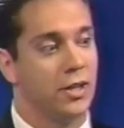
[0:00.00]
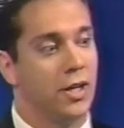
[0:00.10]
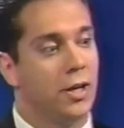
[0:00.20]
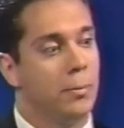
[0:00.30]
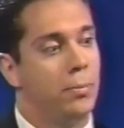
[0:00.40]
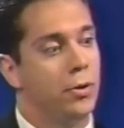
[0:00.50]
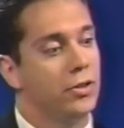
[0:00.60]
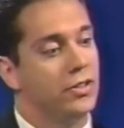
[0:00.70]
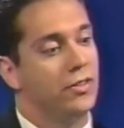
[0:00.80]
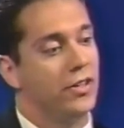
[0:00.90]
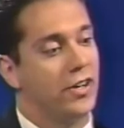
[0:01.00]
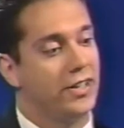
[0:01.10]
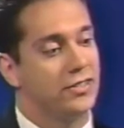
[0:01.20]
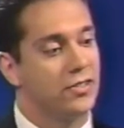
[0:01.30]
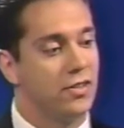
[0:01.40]
Right. Put it in their
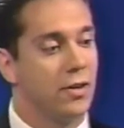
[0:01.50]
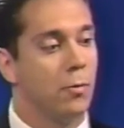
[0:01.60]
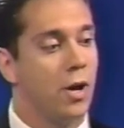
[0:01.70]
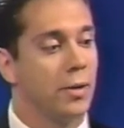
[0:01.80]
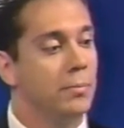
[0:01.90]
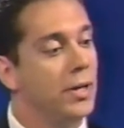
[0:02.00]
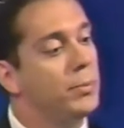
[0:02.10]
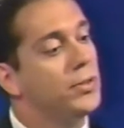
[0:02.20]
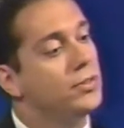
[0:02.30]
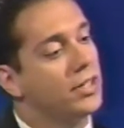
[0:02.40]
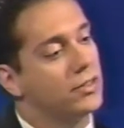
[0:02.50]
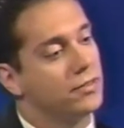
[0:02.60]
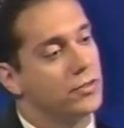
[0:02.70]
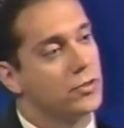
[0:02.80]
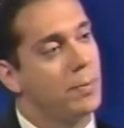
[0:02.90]
hands because they want it. Maybe you take the
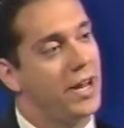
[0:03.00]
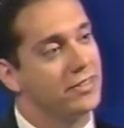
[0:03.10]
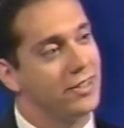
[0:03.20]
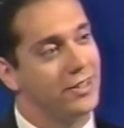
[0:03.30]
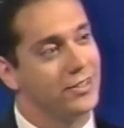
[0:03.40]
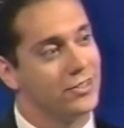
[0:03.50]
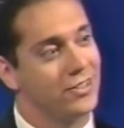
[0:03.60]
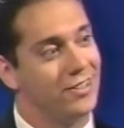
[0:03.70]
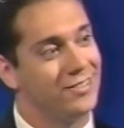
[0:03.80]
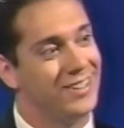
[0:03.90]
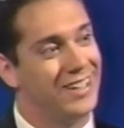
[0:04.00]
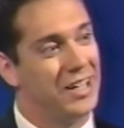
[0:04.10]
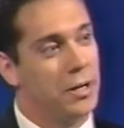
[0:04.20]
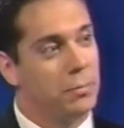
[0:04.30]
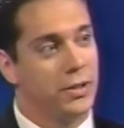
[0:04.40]
first pass at it yourself,
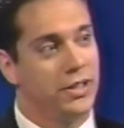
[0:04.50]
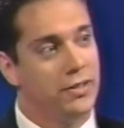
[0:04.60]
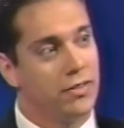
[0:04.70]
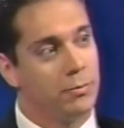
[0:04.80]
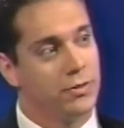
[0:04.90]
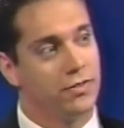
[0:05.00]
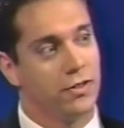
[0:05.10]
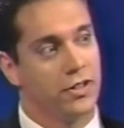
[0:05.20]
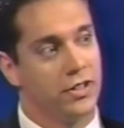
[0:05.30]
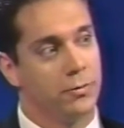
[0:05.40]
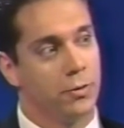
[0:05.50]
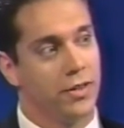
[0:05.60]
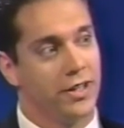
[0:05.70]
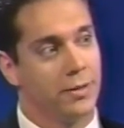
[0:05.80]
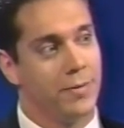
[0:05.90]
but give them a front end where
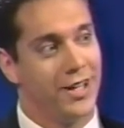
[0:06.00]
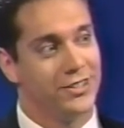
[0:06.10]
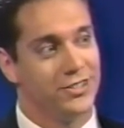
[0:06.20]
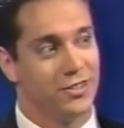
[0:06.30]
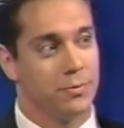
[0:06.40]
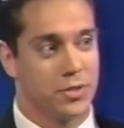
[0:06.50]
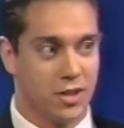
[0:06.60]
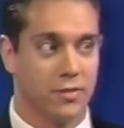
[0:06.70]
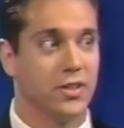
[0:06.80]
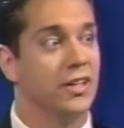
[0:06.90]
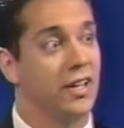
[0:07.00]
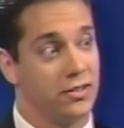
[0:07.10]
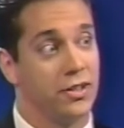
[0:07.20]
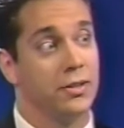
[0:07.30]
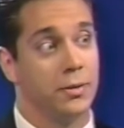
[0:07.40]
they can manage it themselves, and
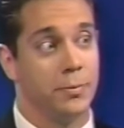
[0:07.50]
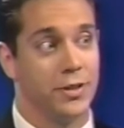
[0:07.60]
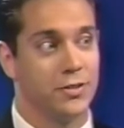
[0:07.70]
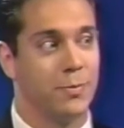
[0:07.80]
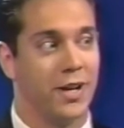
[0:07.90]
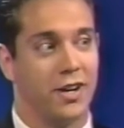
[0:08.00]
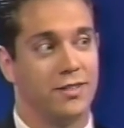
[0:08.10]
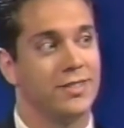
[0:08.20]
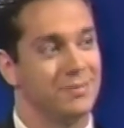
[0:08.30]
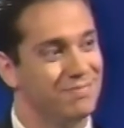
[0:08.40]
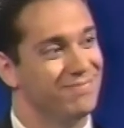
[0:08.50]
that'll get you the biggest sure, payoff. Sure.